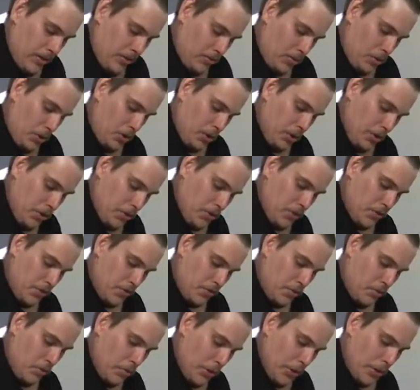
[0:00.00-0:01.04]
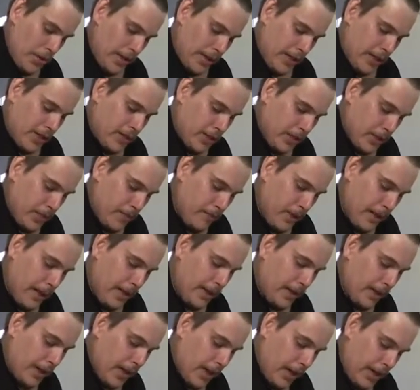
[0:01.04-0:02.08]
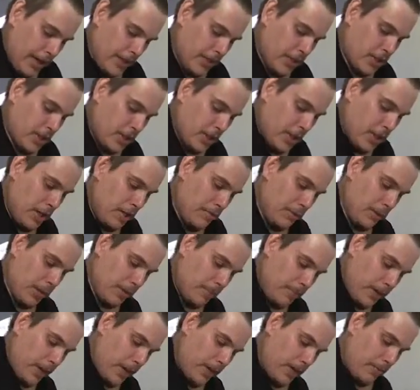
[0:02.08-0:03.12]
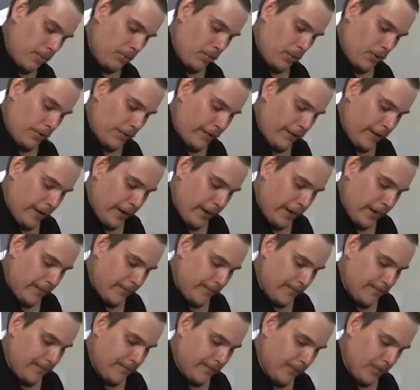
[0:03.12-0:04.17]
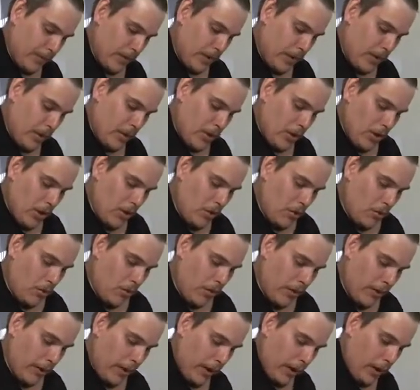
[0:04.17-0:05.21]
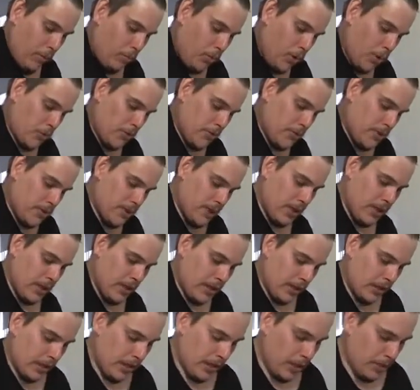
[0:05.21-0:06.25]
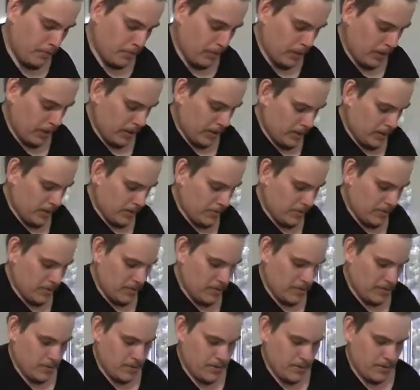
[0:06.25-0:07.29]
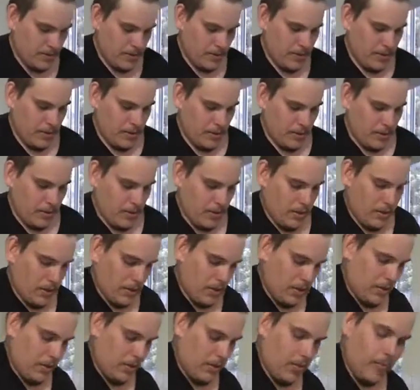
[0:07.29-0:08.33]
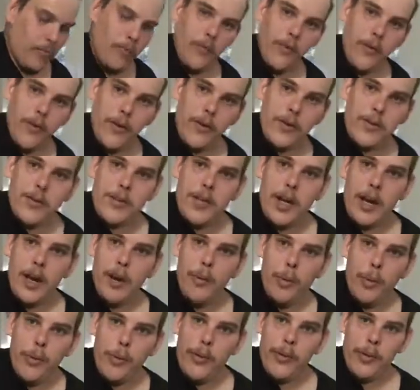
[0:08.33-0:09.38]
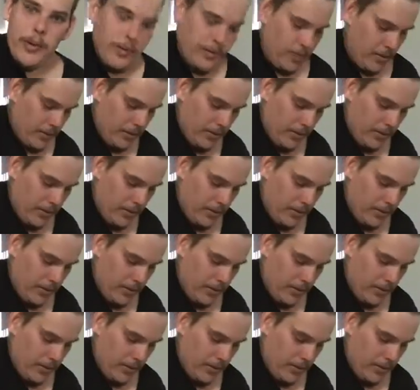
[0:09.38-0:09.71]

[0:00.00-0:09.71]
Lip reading: which is what I actually made last year, but I made it with wattle seed and lily pillies. I was able to